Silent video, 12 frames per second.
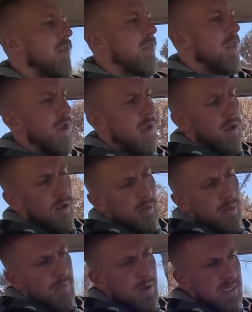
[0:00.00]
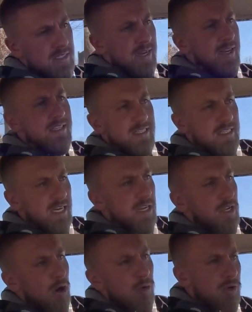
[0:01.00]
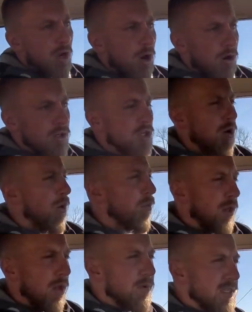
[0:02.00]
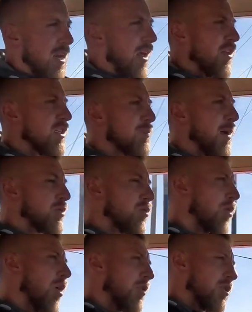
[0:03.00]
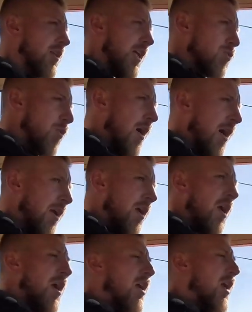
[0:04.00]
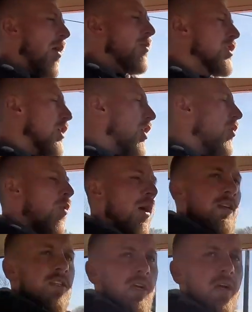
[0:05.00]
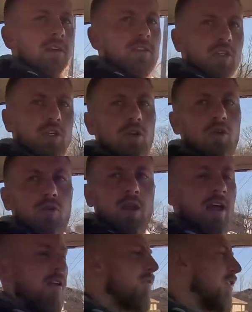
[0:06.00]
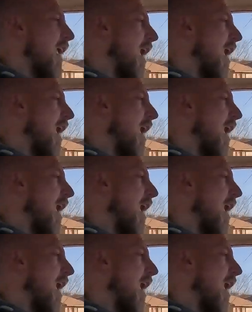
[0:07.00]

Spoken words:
the Mustang is a T-code car, so it really was a nothing special car, so that's why it was a good one to do kind of the